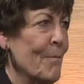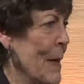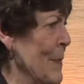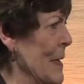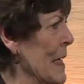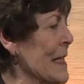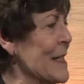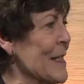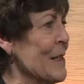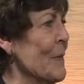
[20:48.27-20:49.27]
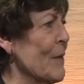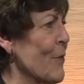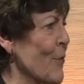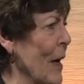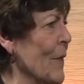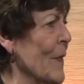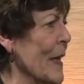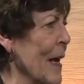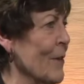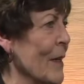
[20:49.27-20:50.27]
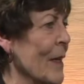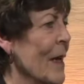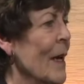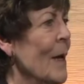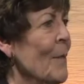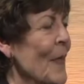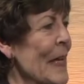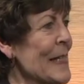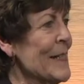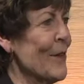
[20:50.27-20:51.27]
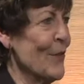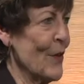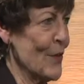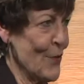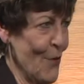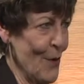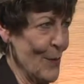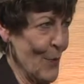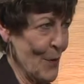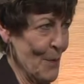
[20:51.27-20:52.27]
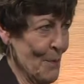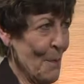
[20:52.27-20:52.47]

maybe Kingston, but throughout the county, they sit on the editorial board